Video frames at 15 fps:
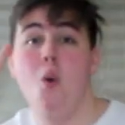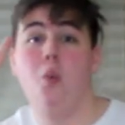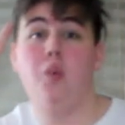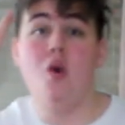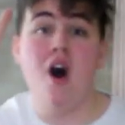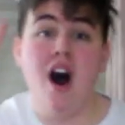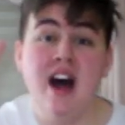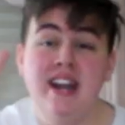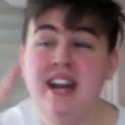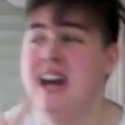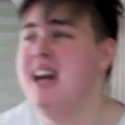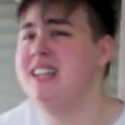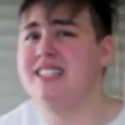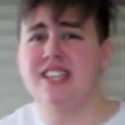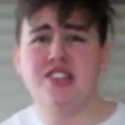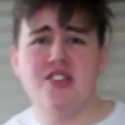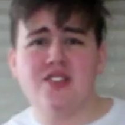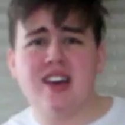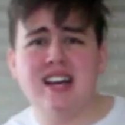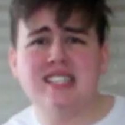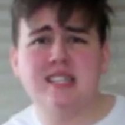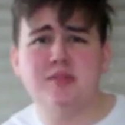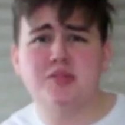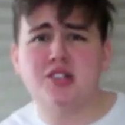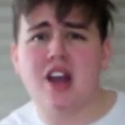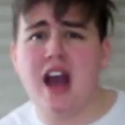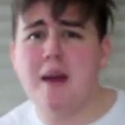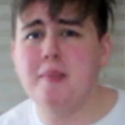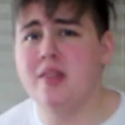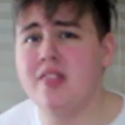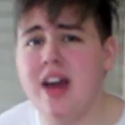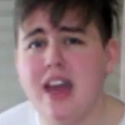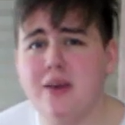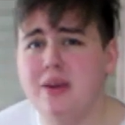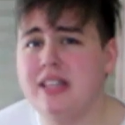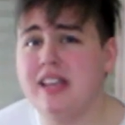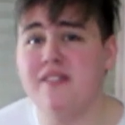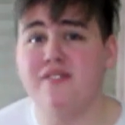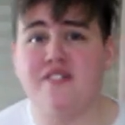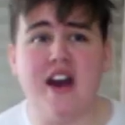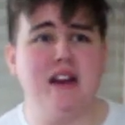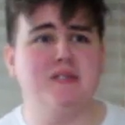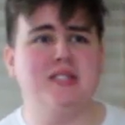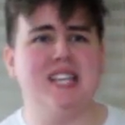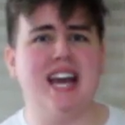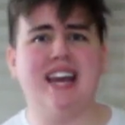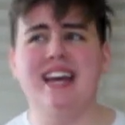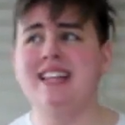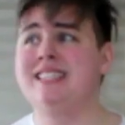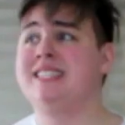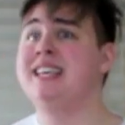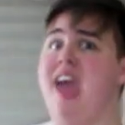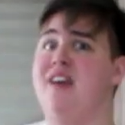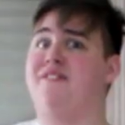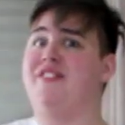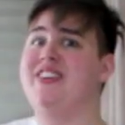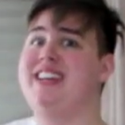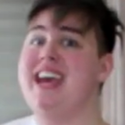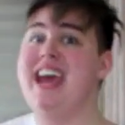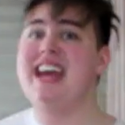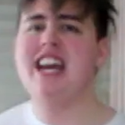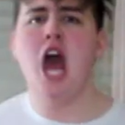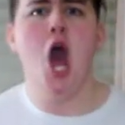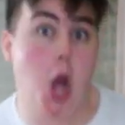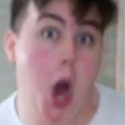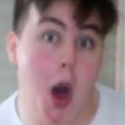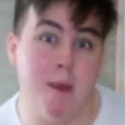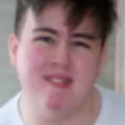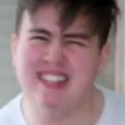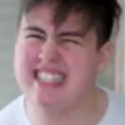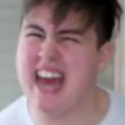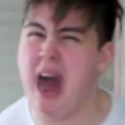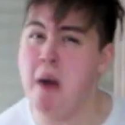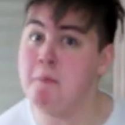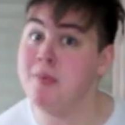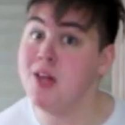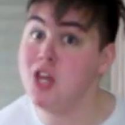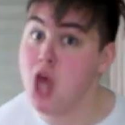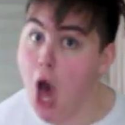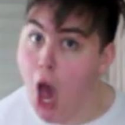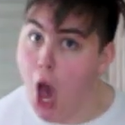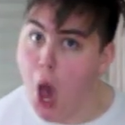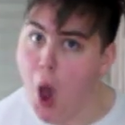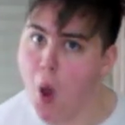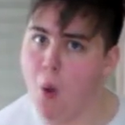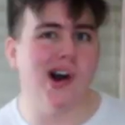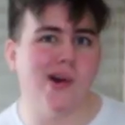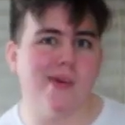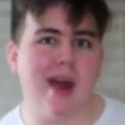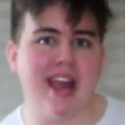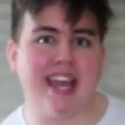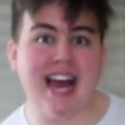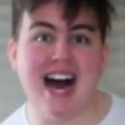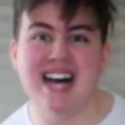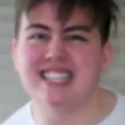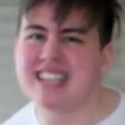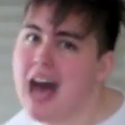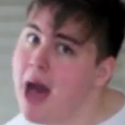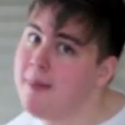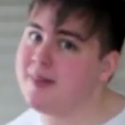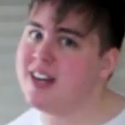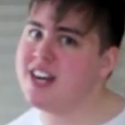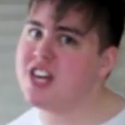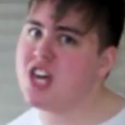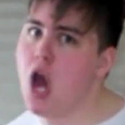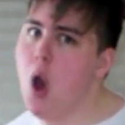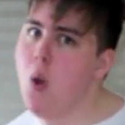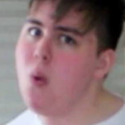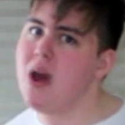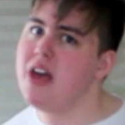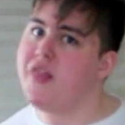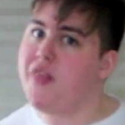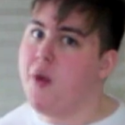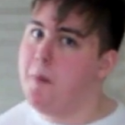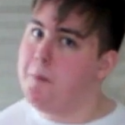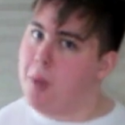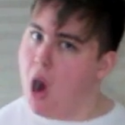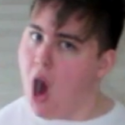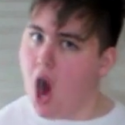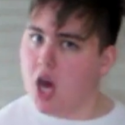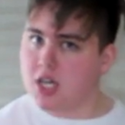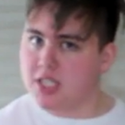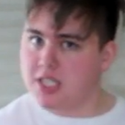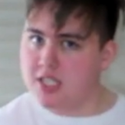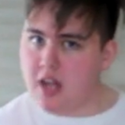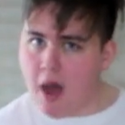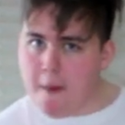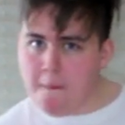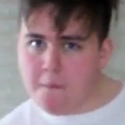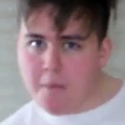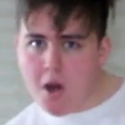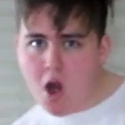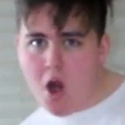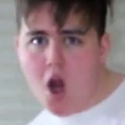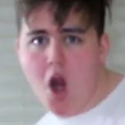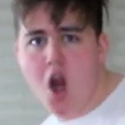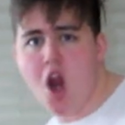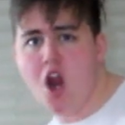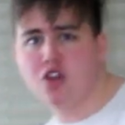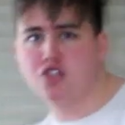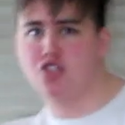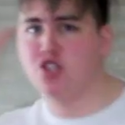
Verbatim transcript: one. Did you guys subscribe and like within five seconds? If you did, comment down below. All right, guys, I'm gonna go with box number